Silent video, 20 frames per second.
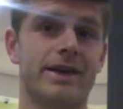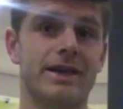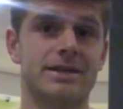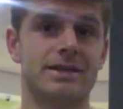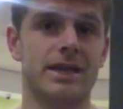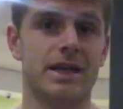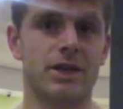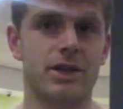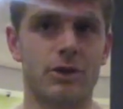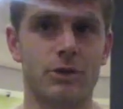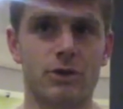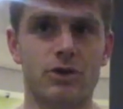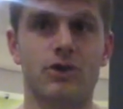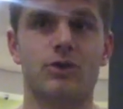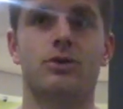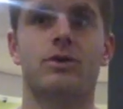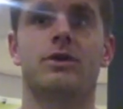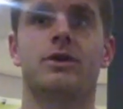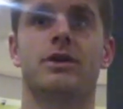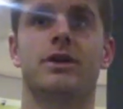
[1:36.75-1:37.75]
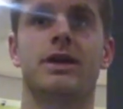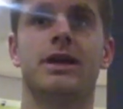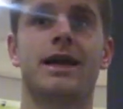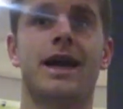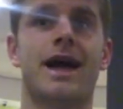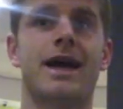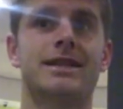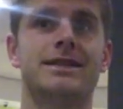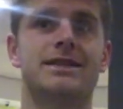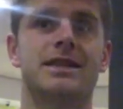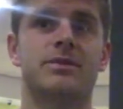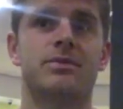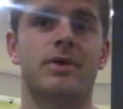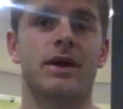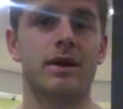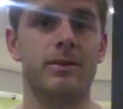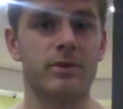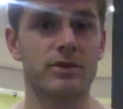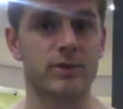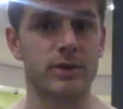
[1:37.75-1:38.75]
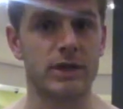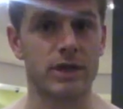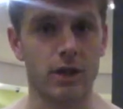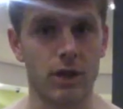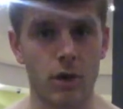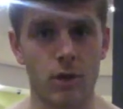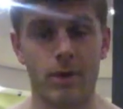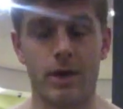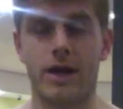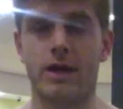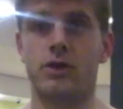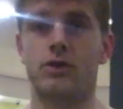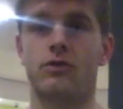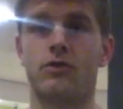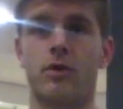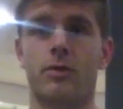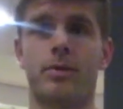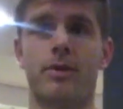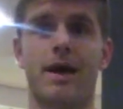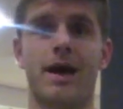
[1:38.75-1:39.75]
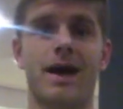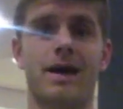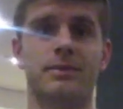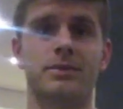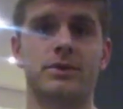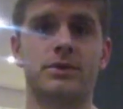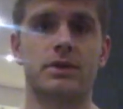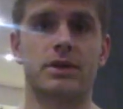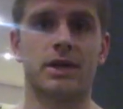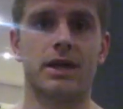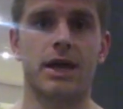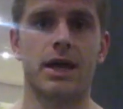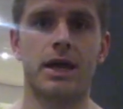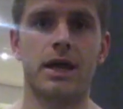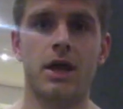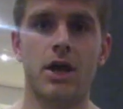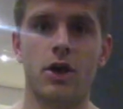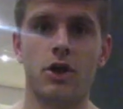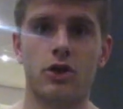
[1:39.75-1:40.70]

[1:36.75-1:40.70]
is that you can separate between your lower and your upper abs, okay?